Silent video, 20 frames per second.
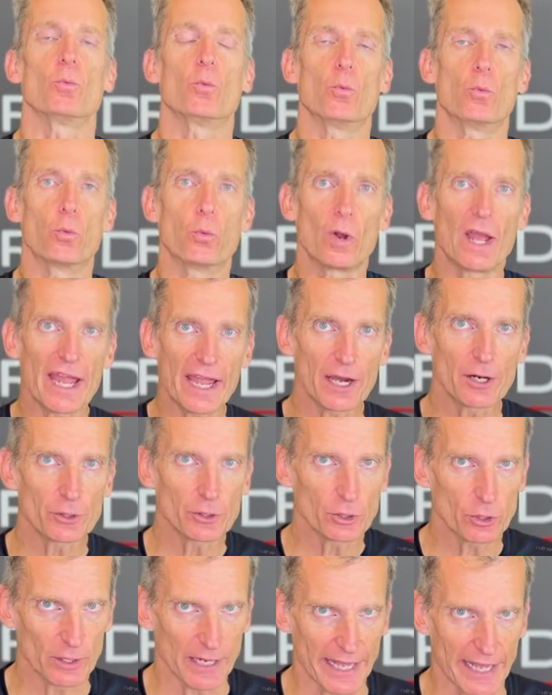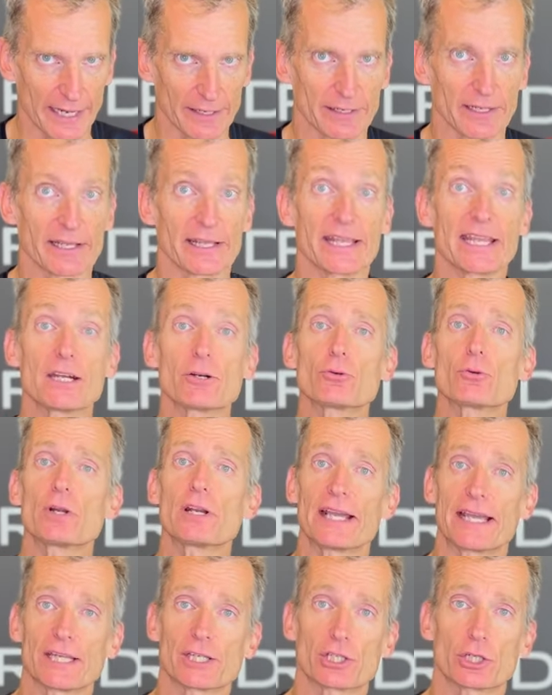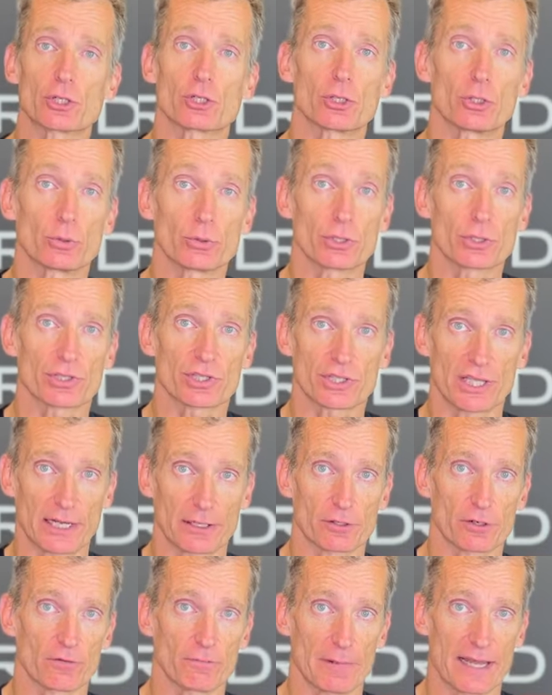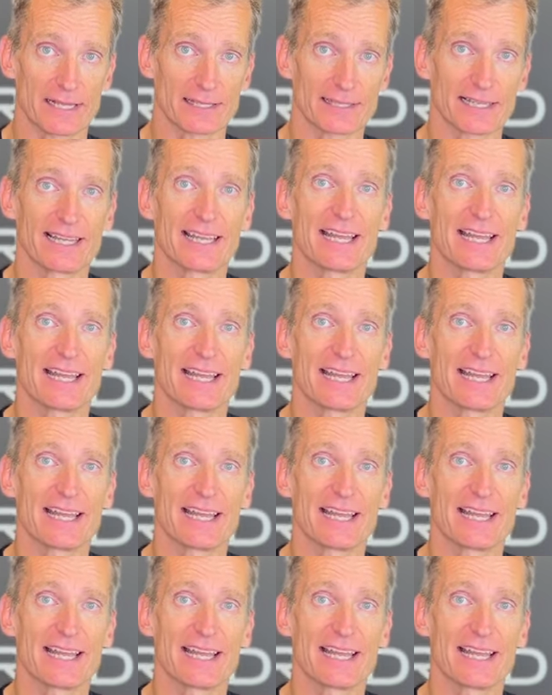Where you land in relation to your central mass